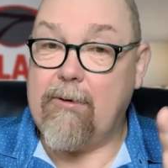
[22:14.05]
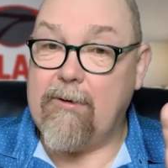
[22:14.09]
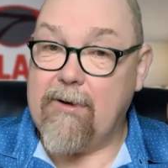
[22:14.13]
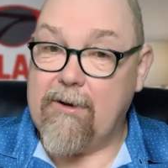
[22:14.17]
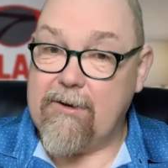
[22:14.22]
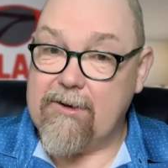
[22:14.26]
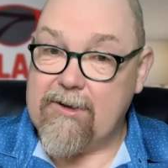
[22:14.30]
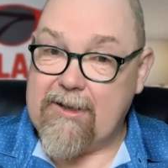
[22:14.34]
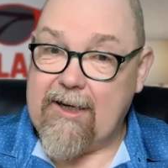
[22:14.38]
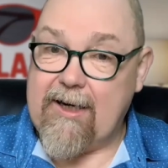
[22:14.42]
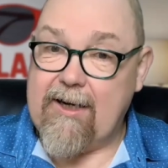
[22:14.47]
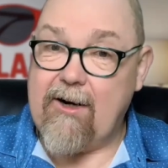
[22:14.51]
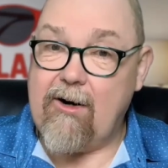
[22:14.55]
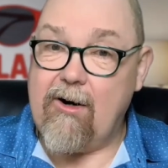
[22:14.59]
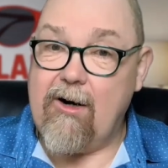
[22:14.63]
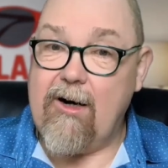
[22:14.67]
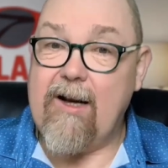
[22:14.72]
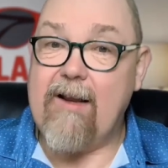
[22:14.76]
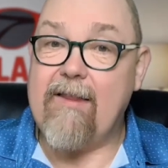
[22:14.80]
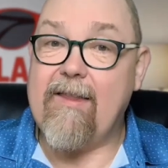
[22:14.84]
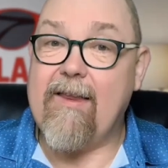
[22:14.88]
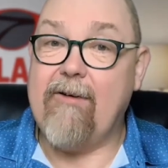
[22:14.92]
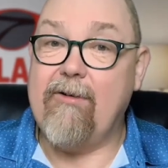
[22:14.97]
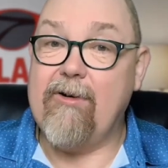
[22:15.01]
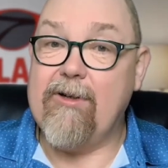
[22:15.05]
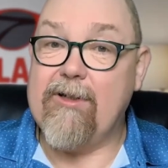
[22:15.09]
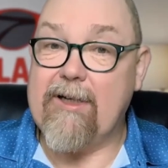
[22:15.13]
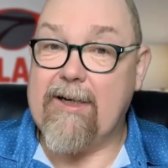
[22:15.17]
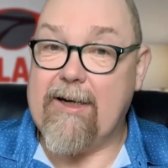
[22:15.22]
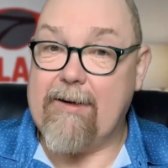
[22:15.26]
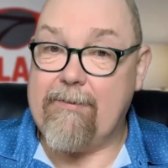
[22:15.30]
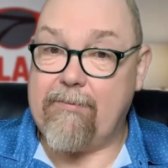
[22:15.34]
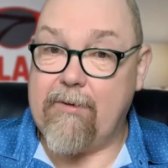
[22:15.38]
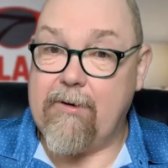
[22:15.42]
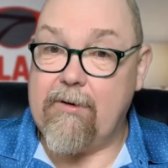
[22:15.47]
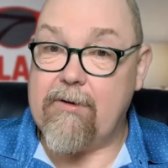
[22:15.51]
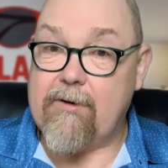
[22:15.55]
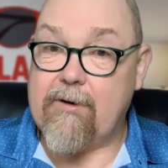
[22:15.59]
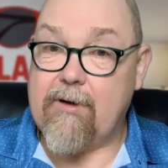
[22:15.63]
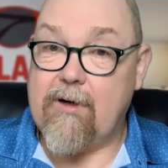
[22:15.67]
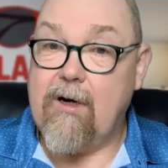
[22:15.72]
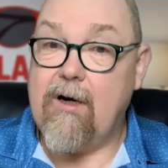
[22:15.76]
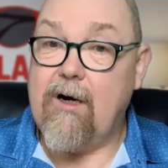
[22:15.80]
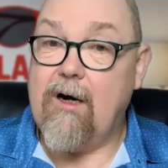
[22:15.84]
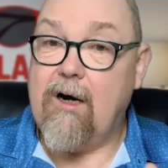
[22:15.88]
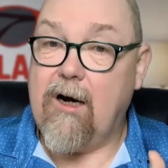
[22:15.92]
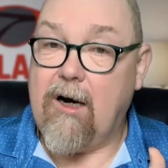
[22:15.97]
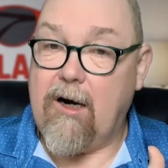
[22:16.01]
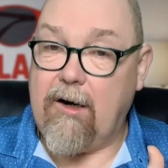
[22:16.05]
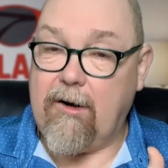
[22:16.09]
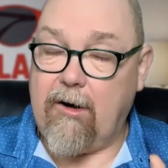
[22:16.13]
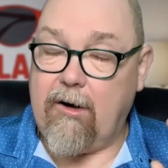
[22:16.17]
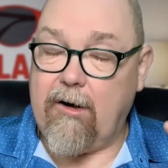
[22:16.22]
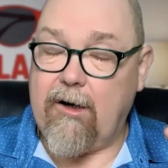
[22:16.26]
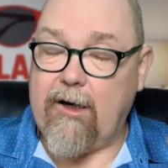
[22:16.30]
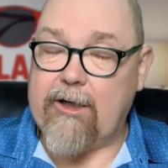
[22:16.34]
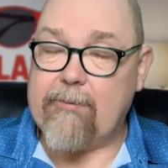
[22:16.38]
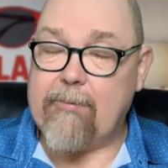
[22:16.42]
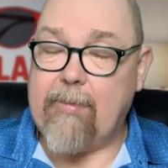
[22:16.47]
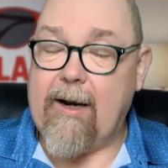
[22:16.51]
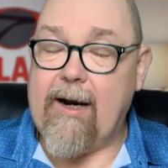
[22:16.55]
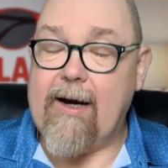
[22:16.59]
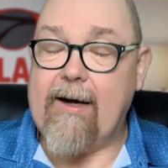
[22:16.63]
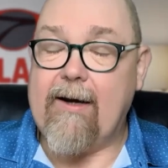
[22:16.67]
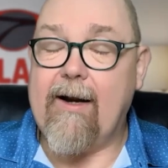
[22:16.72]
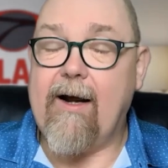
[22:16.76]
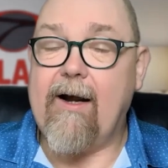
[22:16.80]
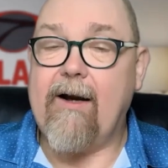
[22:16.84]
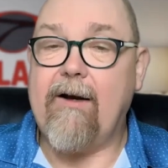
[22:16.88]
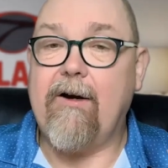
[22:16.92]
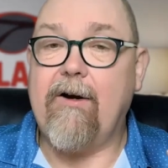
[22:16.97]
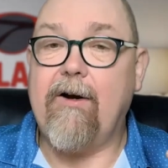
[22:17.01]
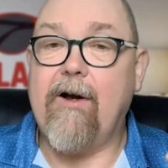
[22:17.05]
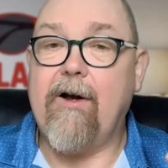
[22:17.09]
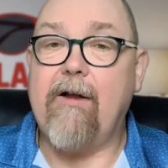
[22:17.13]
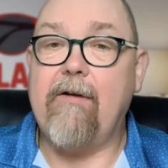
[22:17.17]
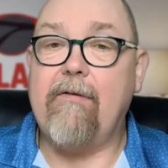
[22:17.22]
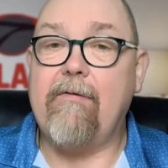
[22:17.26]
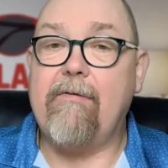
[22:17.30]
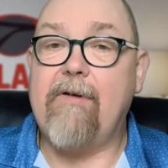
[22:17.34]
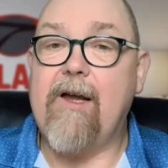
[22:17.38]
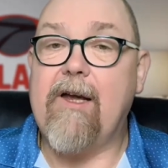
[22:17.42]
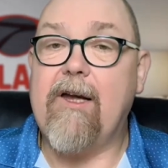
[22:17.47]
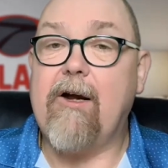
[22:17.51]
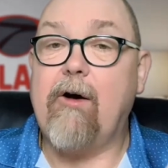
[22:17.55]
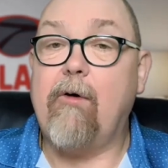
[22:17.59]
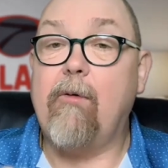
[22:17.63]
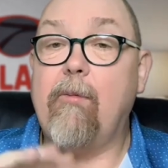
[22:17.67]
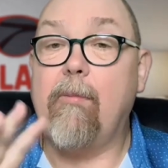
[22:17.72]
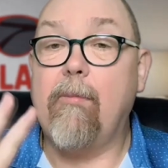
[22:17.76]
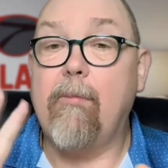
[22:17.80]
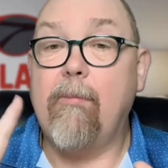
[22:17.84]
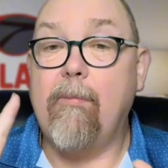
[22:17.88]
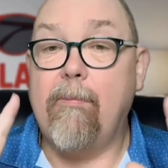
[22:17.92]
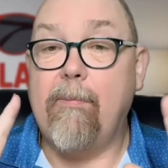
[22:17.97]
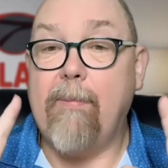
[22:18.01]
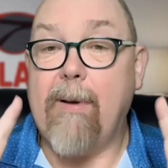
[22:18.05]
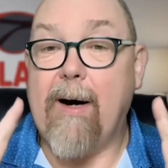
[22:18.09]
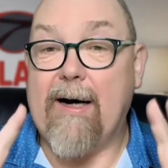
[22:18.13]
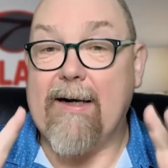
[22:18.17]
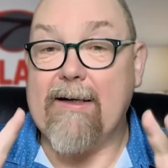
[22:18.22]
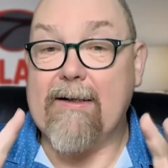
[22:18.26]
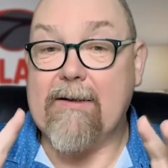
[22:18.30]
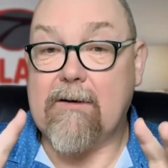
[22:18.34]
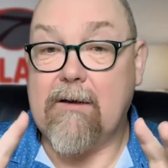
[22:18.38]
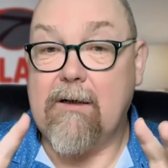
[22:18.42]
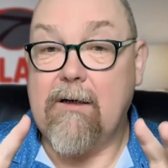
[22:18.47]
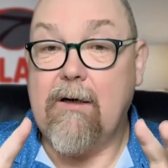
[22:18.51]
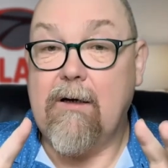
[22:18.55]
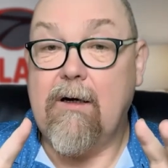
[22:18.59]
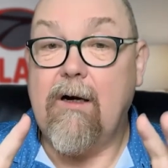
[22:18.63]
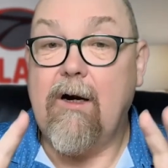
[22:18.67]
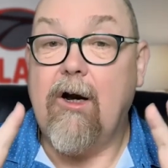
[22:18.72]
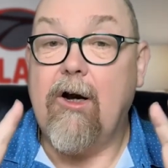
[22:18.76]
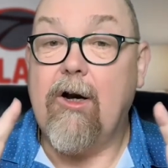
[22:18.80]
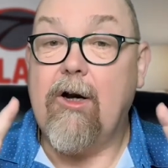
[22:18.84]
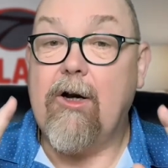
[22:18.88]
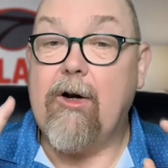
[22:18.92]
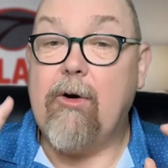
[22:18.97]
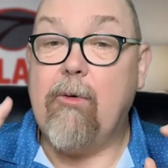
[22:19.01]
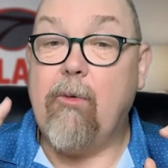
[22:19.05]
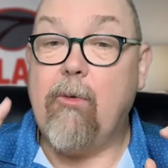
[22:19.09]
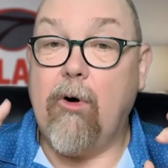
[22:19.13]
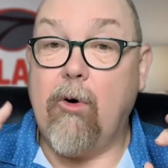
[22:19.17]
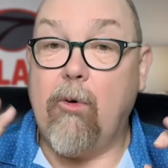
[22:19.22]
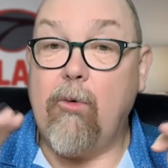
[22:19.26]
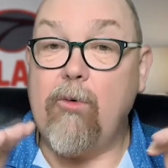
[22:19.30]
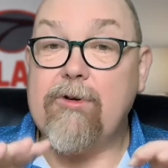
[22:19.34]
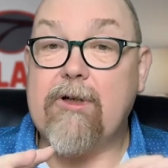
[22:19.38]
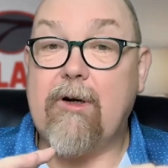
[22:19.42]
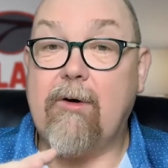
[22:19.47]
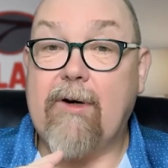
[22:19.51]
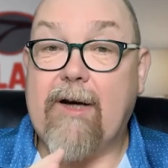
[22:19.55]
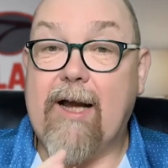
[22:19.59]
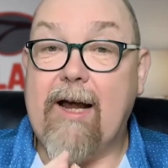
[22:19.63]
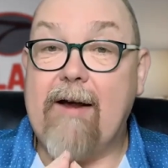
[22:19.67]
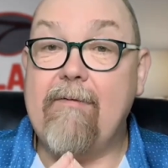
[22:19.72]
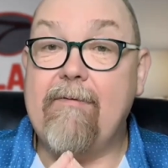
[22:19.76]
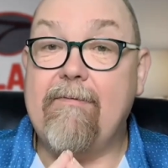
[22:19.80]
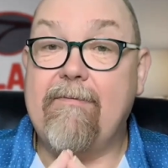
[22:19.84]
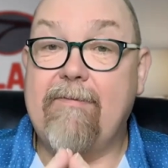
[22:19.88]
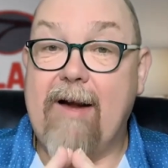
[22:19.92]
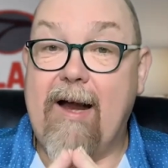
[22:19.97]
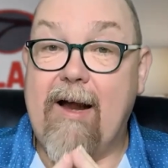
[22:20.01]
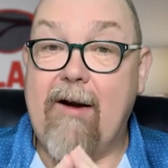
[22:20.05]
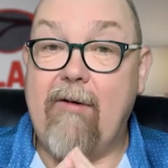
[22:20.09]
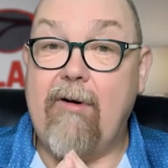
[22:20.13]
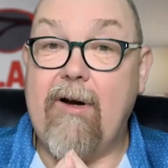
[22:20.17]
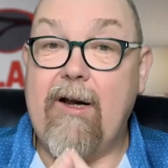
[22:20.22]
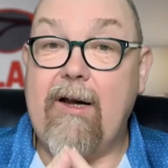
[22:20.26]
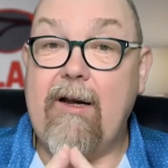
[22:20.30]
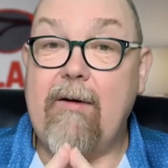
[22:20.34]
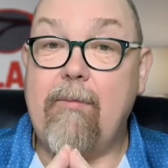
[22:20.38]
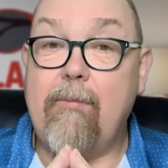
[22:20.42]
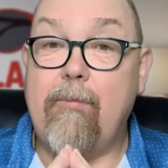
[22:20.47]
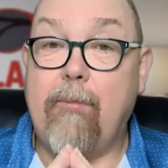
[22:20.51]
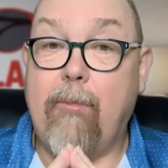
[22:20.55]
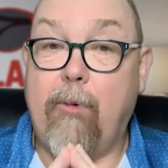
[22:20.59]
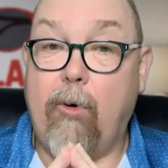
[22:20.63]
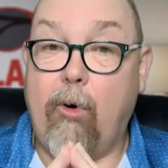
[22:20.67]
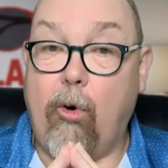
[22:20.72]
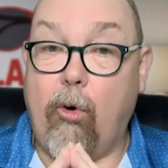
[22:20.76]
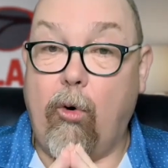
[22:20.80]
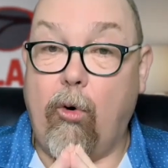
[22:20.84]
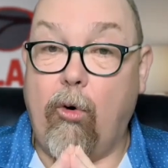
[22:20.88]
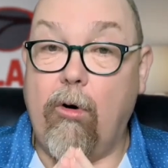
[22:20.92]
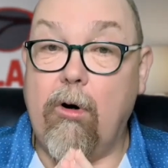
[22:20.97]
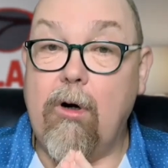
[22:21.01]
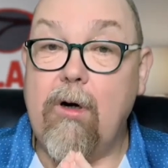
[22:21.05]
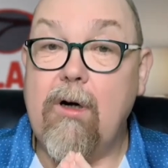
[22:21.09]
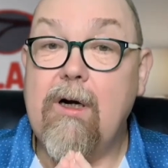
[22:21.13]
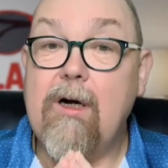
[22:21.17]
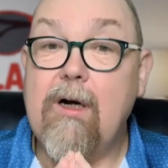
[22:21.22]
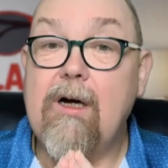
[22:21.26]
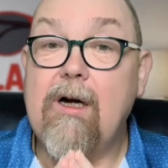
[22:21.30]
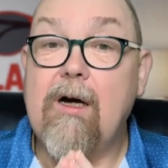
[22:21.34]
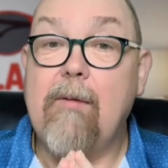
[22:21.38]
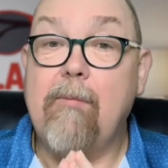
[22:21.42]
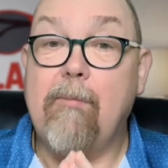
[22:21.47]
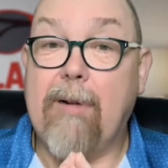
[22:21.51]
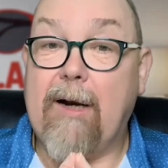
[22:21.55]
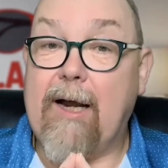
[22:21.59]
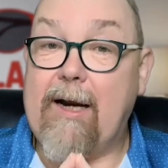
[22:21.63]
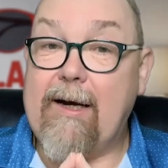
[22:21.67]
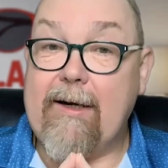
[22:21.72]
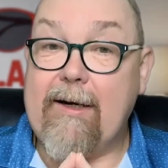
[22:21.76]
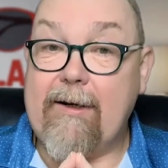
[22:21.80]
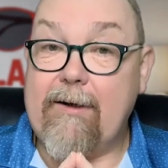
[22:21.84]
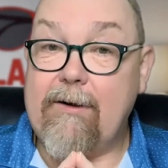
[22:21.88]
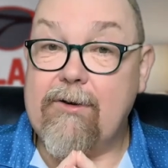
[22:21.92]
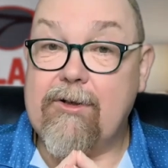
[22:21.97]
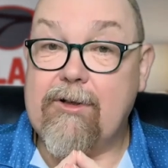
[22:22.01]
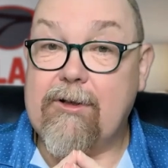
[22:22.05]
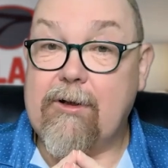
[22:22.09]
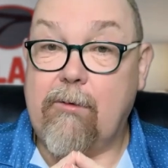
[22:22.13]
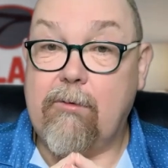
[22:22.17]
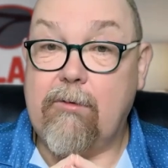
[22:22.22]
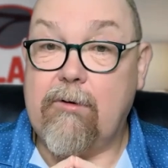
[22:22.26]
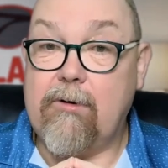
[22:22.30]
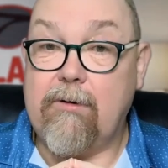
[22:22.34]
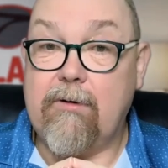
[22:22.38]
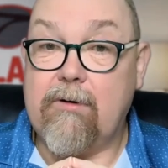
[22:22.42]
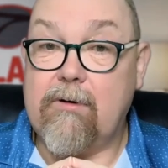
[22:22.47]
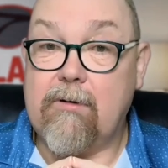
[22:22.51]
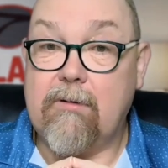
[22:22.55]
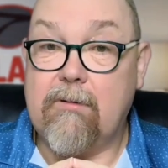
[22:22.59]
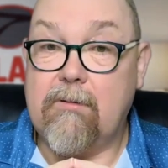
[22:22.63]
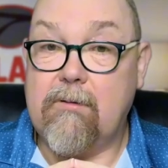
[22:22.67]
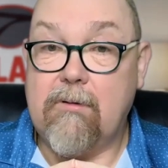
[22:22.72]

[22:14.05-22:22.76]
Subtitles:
And as I said earlier, there is a difference, and I'll explain that in another video. But you will also get very poor planning consultants.